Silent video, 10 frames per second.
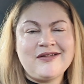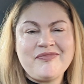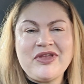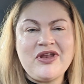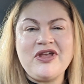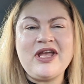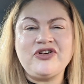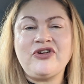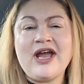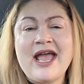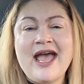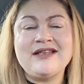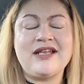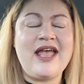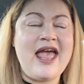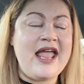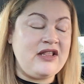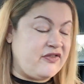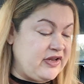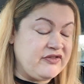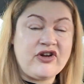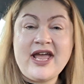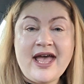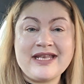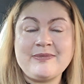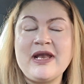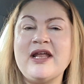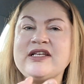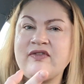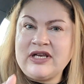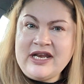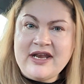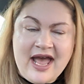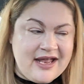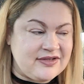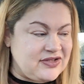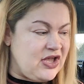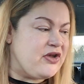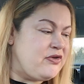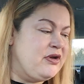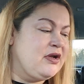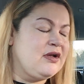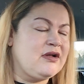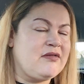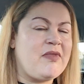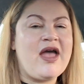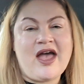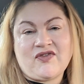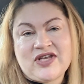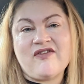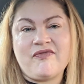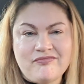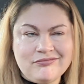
you know, you get dry hands, and I hate the feel of dry hands, but I like to have clean hands, so I have to have,